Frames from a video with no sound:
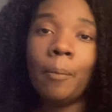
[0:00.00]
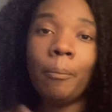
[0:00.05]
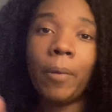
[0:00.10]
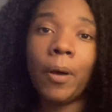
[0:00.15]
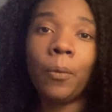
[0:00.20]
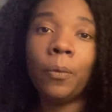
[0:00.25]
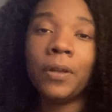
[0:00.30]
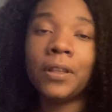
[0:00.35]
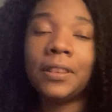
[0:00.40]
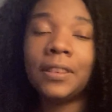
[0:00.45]

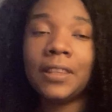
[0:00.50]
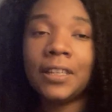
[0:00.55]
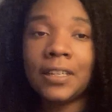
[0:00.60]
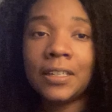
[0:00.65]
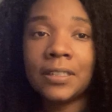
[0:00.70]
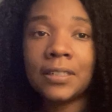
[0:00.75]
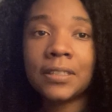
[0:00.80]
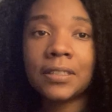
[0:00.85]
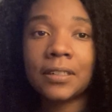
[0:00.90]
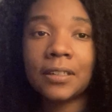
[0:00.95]
But with
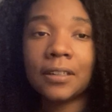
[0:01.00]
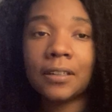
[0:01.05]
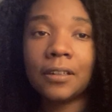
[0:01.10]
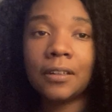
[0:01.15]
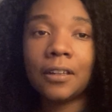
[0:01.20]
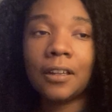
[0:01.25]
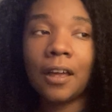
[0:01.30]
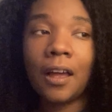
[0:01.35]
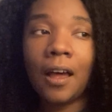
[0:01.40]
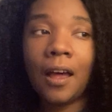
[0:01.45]
this
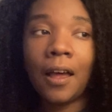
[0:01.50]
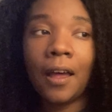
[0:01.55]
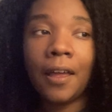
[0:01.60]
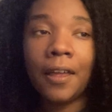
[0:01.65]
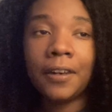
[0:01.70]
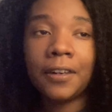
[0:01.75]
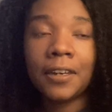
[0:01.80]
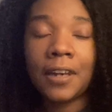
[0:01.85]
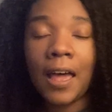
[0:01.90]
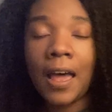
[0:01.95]

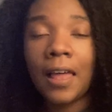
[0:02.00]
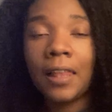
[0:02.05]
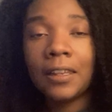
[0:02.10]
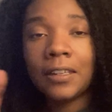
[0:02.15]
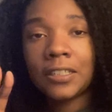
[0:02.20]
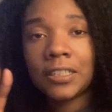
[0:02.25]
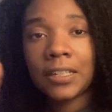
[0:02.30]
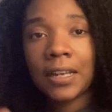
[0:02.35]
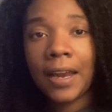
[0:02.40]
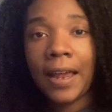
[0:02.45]

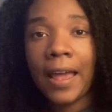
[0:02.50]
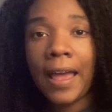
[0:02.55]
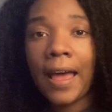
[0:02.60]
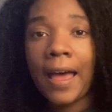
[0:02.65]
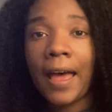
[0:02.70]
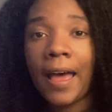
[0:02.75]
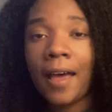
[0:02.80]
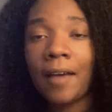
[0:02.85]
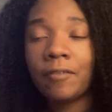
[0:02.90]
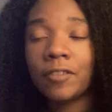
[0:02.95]
knowledge that I
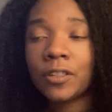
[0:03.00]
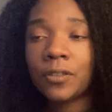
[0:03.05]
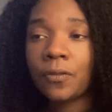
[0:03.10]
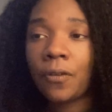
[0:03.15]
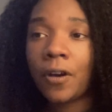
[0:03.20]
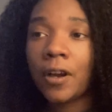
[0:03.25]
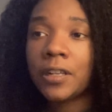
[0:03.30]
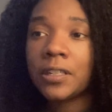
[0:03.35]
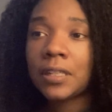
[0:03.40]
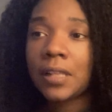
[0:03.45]
have as
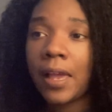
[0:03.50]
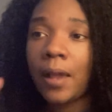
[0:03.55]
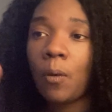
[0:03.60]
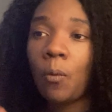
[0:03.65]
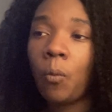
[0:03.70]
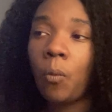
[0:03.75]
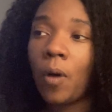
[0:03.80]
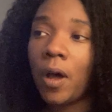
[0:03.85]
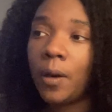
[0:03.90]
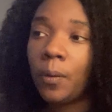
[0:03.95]
far as like
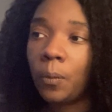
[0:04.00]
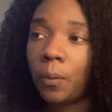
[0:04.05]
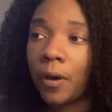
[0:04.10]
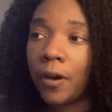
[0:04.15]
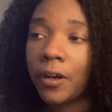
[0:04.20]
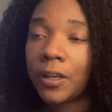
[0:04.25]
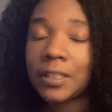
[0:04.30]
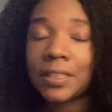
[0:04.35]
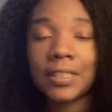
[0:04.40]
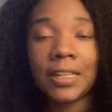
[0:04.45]
what
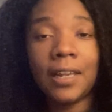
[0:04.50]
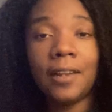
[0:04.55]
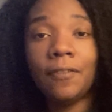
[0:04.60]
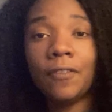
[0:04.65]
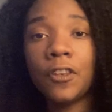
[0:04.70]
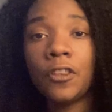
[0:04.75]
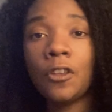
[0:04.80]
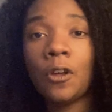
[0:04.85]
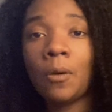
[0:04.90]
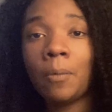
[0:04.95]
works,
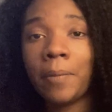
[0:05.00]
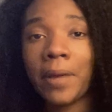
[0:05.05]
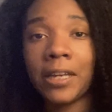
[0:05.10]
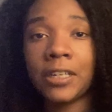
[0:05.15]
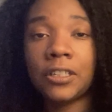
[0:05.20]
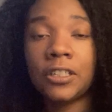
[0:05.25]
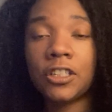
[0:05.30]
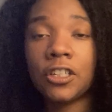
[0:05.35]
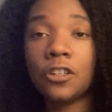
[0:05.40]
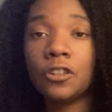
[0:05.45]
even though my
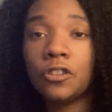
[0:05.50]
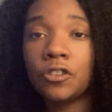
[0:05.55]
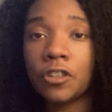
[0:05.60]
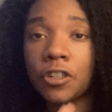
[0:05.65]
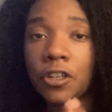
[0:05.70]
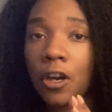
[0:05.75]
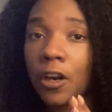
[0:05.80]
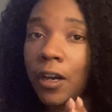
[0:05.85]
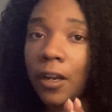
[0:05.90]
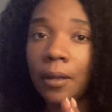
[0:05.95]

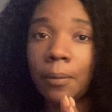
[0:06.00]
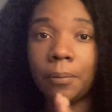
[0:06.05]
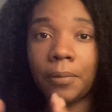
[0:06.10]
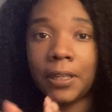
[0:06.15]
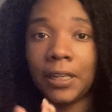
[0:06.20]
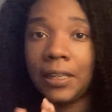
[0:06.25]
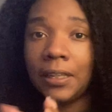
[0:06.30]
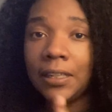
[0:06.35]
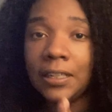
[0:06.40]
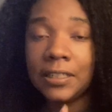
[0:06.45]
children are
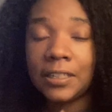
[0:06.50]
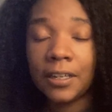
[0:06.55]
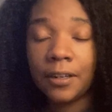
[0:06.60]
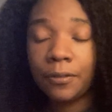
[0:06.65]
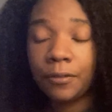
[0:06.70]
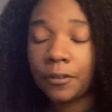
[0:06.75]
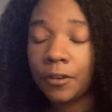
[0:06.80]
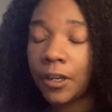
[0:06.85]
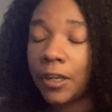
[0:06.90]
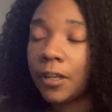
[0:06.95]
completely
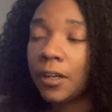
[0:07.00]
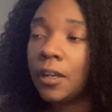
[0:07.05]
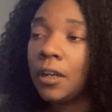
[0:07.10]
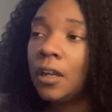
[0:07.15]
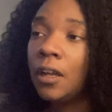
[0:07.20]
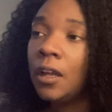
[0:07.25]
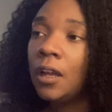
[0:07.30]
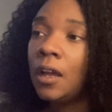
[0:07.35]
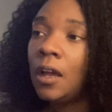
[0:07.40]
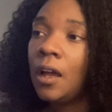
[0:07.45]
different,
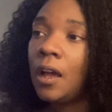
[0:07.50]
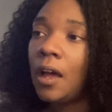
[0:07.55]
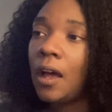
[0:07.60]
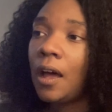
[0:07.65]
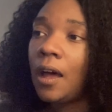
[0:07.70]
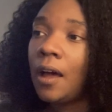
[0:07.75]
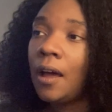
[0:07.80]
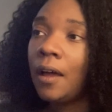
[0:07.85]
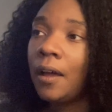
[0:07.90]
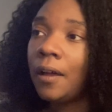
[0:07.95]

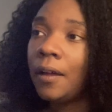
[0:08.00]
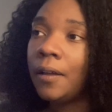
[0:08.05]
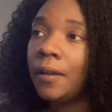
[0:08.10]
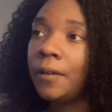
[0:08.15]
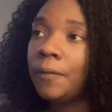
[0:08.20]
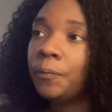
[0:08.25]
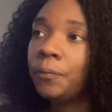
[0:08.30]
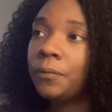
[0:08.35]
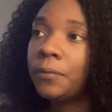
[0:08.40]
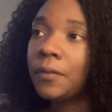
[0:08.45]

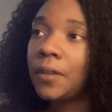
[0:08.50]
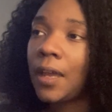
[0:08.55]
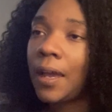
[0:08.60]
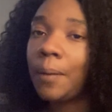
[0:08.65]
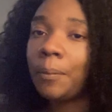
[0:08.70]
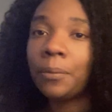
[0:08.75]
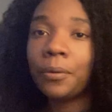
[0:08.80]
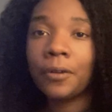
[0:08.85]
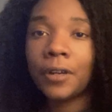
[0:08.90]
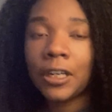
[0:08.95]

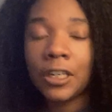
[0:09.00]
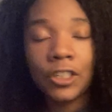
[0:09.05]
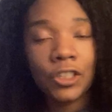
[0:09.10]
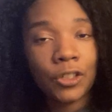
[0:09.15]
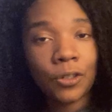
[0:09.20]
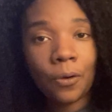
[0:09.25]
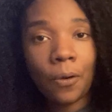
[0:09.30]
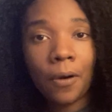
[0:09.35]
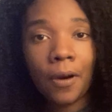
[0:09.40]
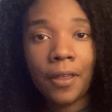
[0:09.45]
I'm pretty
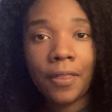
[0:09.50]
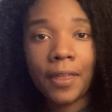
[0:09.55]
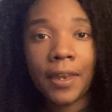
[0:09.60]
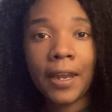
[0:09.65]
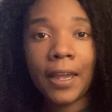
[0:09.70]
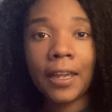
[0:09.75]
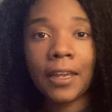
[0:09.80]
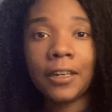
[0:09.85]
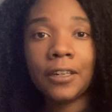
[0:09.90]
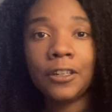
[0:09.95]
sure that
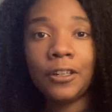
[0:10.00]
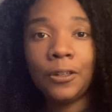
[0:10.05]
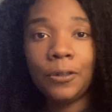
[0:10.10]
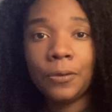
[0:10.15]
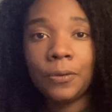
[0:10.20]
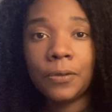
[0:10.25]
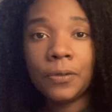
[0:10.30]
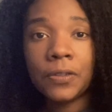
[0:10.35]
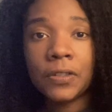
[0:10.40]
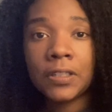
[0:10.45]
I can
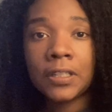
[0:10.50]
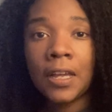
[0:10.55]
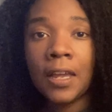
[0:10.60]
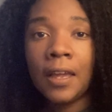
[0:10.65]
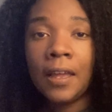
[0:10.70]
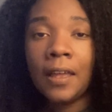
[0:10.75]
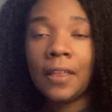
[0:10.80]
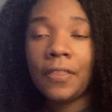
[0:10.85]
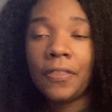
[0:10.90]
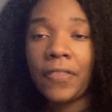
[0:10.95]
use
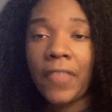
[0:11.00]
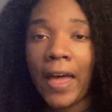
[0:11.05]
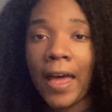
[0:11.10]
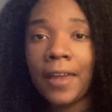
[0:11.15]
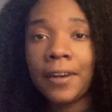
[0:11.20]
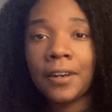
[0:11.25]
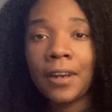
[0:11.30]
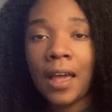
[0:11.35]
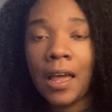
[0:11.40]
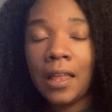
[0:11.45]

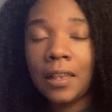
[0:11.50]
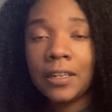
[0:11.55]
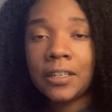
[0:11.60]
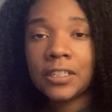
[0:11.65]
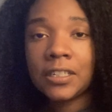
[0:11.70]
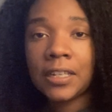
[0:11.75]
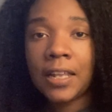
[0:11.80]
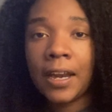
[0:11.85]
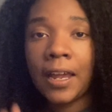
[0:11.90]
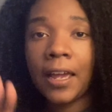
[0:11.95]
that
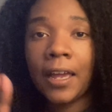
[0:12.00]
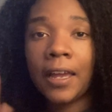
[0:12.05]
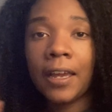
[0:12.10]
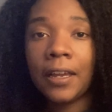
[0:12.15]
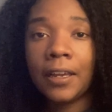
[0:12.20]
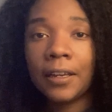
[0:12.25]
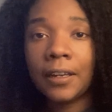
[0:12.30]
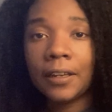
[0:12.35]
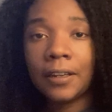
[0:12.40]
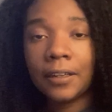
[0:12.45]
knowledge that
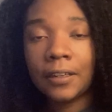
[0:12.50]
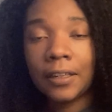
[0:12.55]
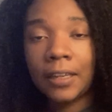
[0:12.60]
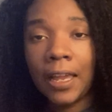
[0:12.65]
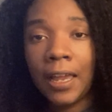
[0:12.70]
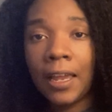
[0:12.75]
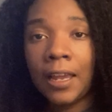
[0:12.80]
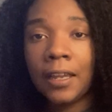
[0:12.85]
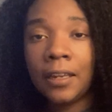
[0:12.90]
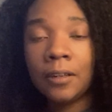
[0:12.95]
I
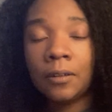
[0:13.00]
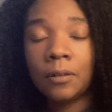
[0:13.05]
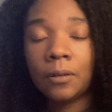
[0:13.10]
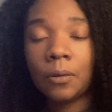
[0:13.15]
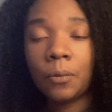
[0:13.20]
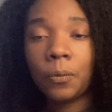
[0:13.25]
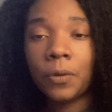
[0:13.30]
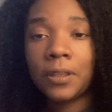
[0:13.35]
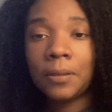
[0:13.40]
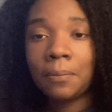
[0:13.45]
gained
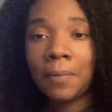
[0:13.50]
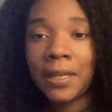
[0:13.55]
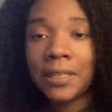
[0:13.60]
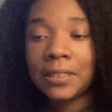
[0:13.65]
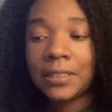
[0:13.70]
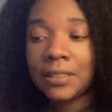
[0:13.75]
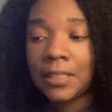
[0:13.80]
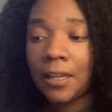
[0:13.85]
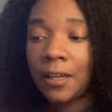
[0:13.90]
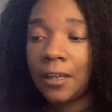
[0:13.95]
with my
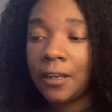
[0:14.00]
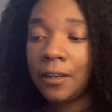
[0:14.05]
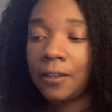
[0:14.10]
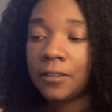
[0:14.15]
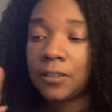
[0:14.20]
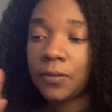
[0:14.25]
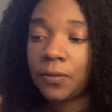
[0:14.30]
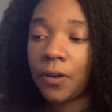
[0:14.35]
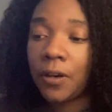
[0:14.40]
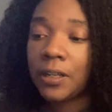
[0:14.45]
son
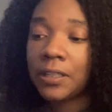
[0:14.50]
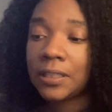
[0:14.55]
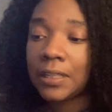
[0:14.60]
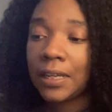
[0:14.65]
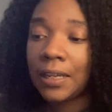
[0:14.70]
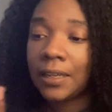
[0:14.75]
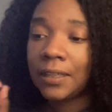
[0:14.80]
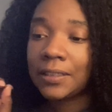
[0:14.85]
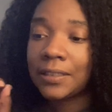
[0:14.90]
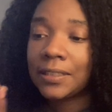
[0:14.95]
as far as
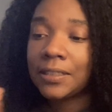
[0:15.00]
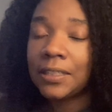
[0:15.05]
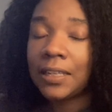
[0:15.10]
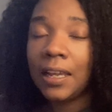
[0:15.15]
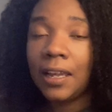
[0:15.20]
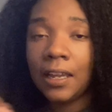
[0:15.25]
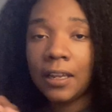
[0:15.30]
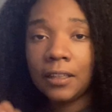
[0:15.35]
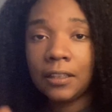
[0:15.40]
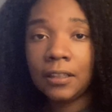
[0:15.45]
like
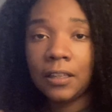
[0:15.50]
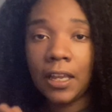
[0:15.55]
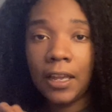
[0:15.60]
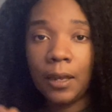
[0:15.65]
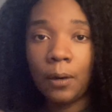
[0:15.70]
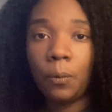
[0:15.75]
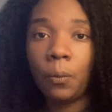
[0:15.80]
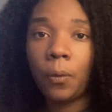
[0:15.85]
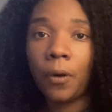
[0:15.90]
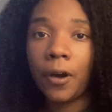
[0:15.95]
seeing
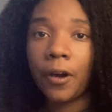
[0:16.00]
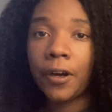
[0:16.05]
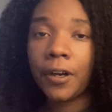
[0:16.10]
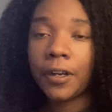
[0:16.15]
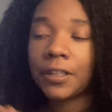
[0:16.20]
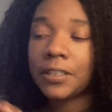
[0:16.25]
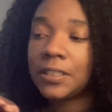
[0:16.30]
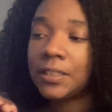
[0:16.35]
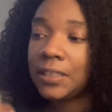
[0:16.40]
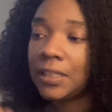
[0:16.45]
it
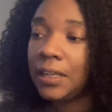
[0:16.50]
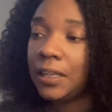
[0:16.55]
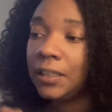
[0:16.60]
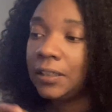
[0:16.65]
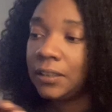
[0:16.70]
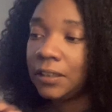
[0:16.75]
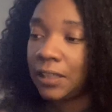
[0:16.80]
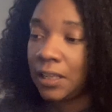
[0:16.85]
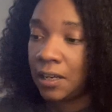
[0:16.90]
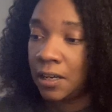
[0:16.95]
work,
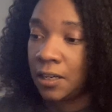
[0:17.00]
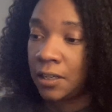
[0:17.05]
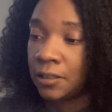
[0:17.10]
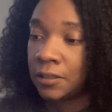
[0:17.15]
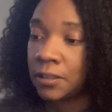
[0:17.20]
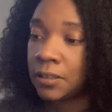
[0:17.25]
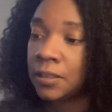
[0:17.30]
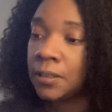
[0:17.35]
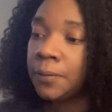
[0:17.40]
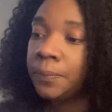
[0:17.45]
seeing
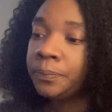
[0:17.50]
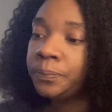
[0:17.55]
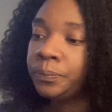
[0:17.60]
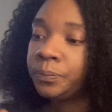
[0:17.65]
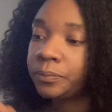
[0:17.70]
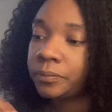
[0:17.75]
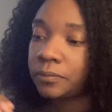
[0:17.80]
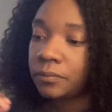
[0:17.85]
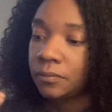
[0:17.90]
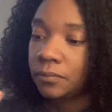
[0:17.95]
things,
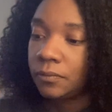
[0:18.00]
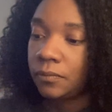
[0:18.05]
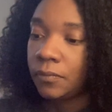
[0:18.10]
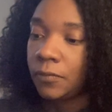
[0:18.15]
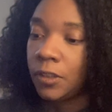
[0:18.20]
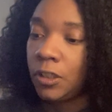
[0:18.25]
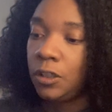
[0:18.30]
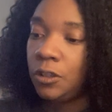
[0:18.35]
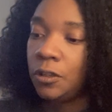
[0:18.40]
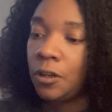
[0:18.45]

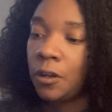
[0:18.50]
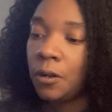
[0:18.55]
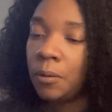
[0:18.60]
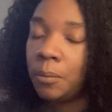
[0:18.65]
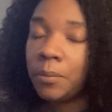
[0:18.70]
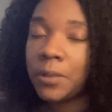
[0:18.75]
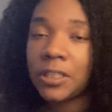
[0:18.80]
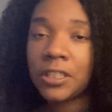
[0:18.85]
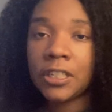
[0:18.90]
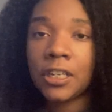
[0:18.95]

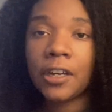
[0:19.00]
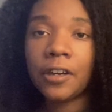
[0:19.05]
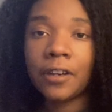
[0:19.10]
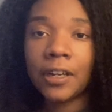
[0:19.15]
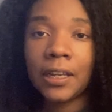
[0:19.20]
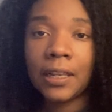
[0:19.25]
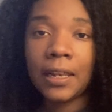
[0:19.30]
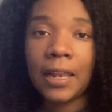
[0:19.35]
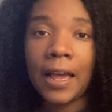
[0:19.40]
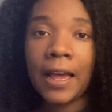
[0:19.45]

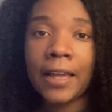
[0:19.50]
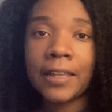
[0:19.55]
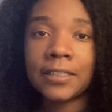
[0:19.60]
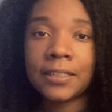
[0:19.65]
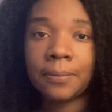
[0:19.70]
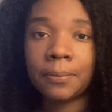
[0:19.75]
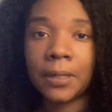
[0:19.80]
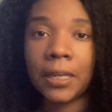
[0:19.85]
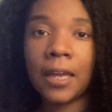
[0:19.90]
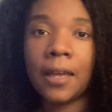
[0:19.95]
materialize
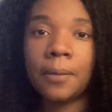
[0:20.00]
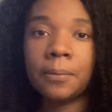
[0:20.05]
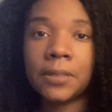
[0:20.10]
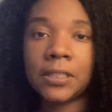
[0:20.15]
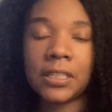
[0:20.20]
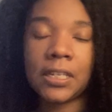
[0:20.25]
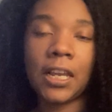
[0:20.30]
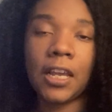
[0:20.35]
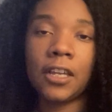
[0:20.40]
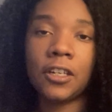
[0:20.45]
and become
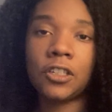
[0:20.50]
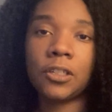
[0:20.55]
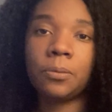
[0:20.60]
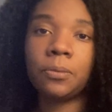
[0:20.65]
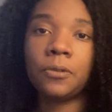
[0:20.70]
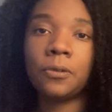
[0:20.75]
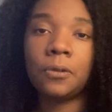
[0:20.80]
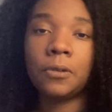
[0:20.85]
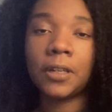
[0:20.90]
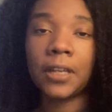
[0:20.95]

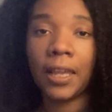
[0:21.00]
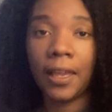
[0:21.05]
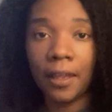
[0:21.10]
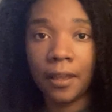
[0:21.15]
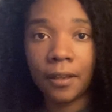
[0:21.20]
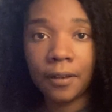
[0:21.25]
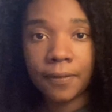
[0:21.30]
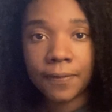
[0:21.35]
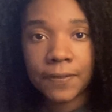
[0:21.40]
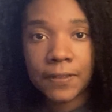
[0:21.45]
tangible
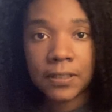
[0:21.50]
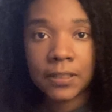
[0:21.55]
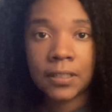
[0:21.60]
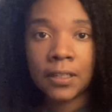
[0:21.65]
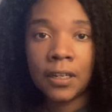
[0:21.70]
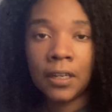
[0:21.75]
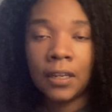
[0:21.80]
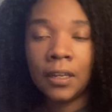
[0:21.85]
gifts.